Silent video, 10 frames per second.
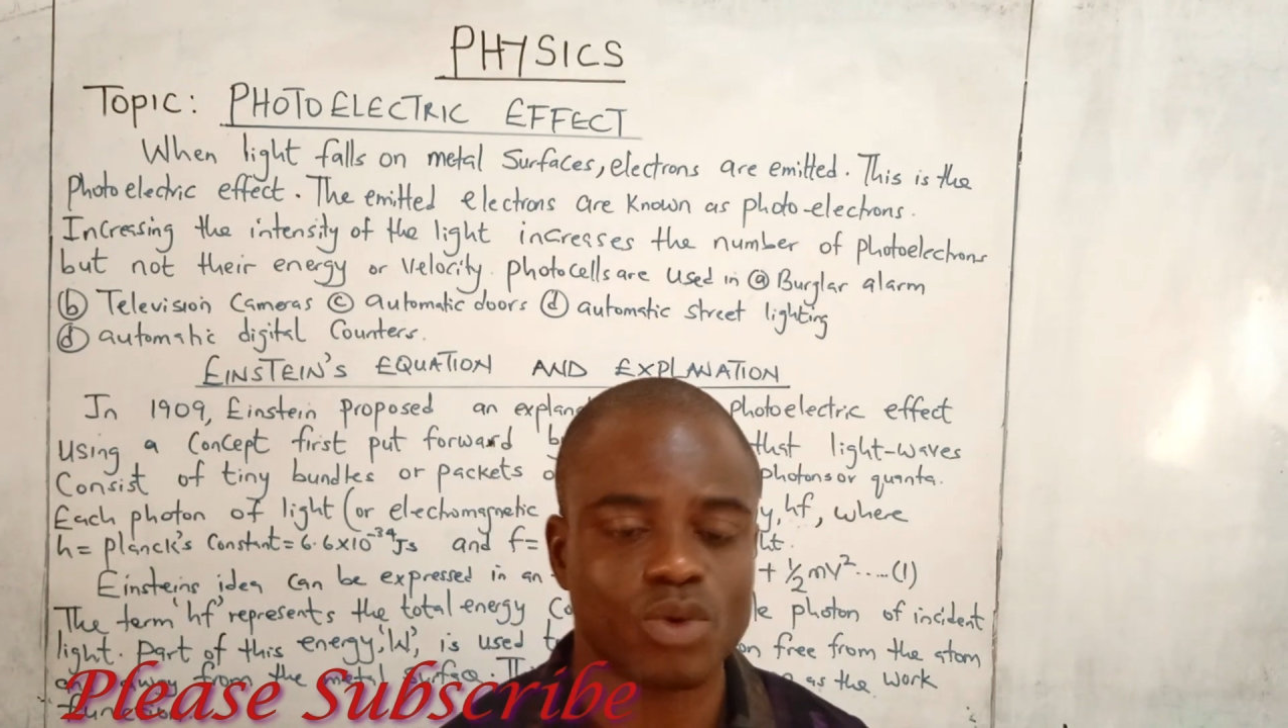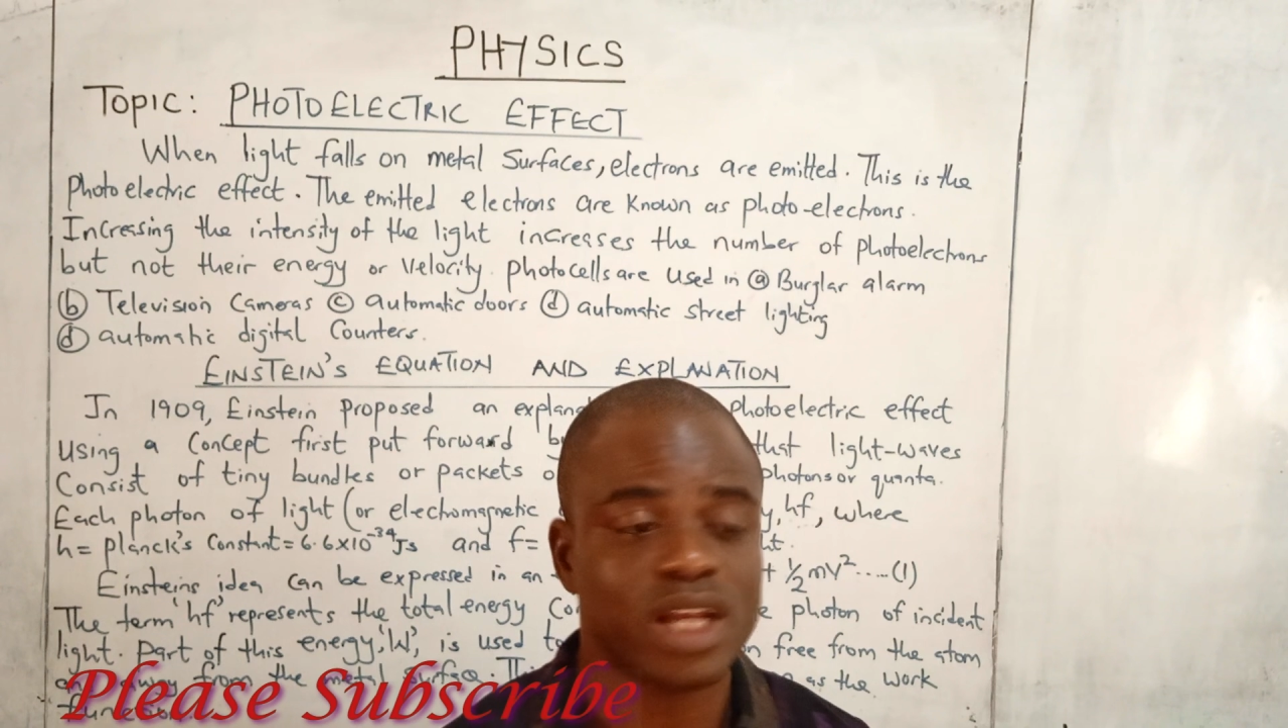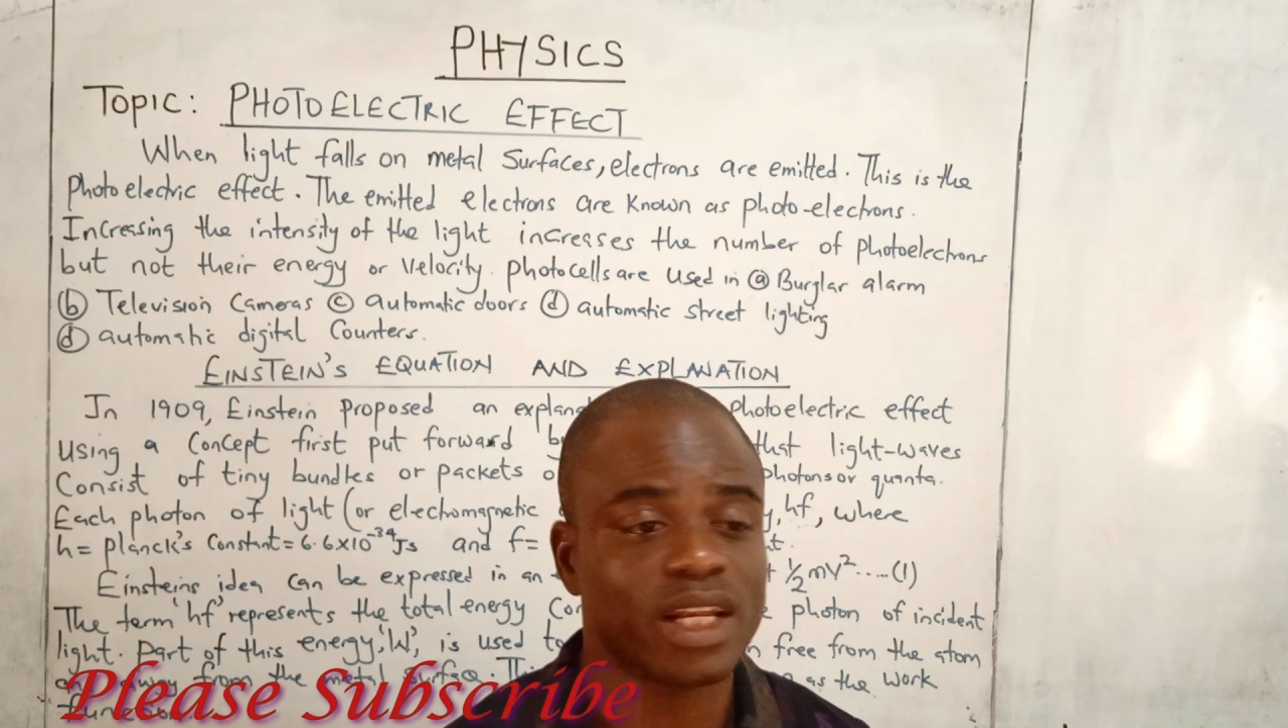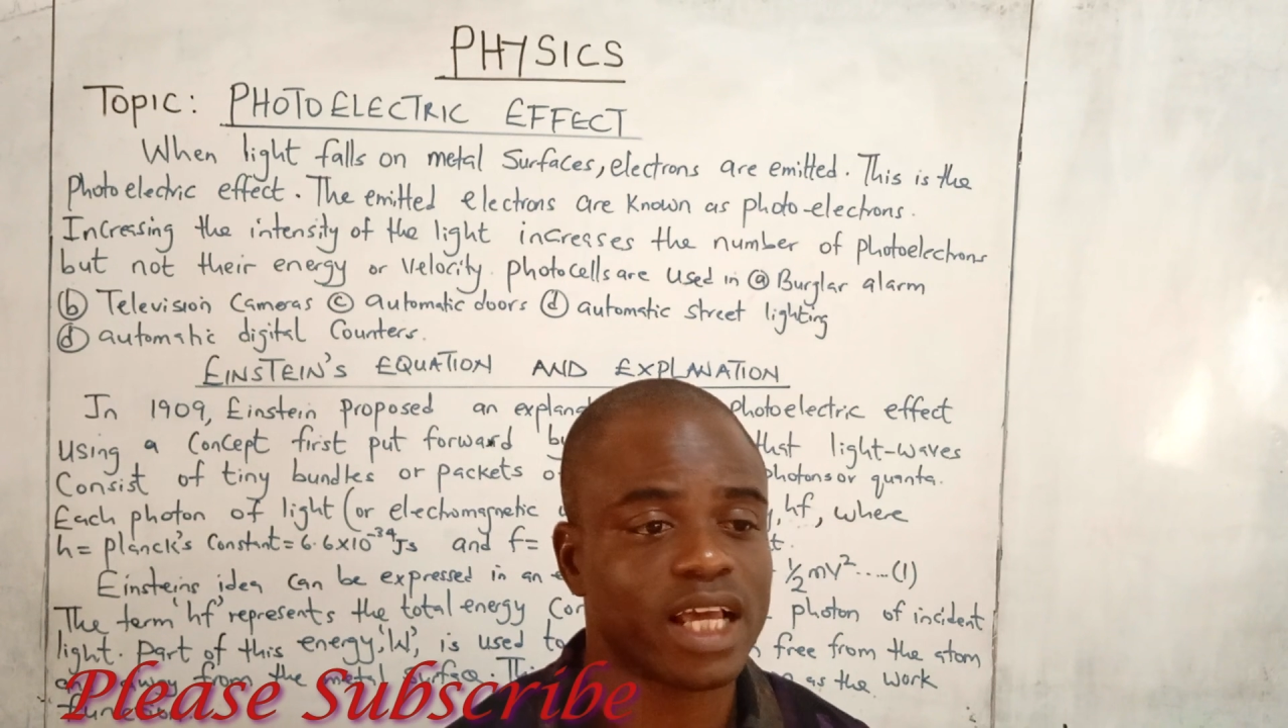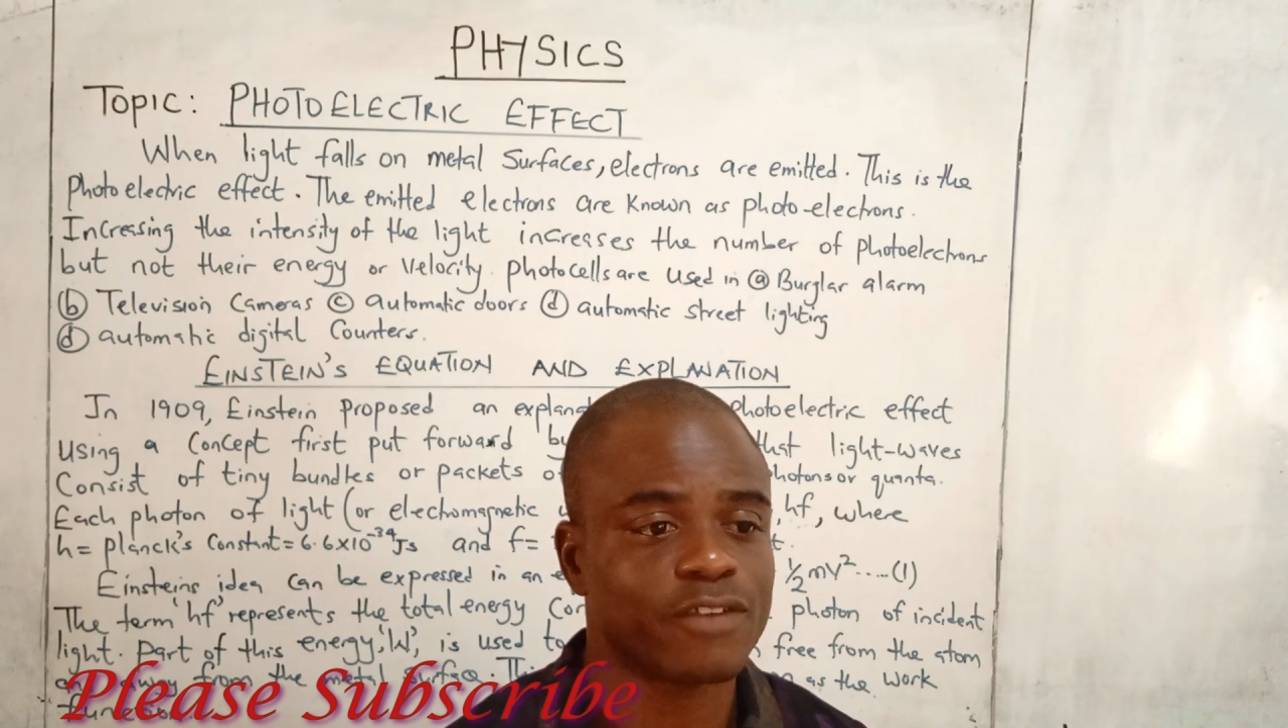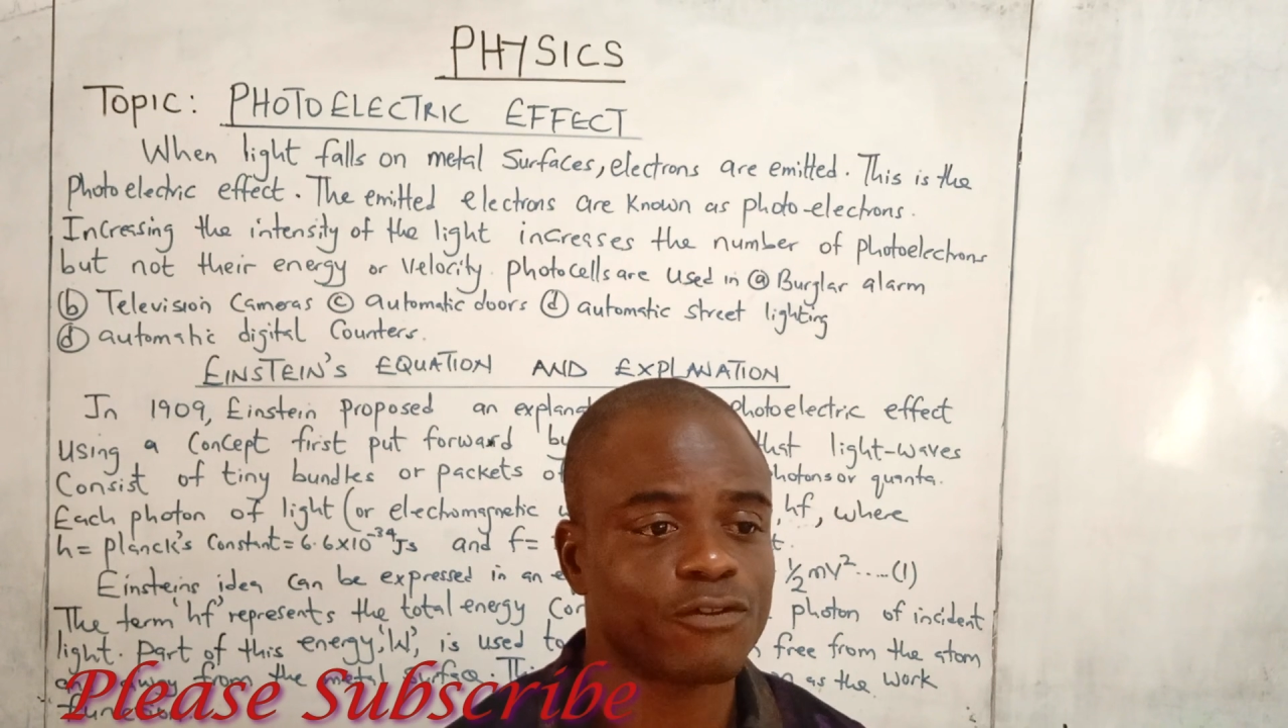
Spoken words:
when light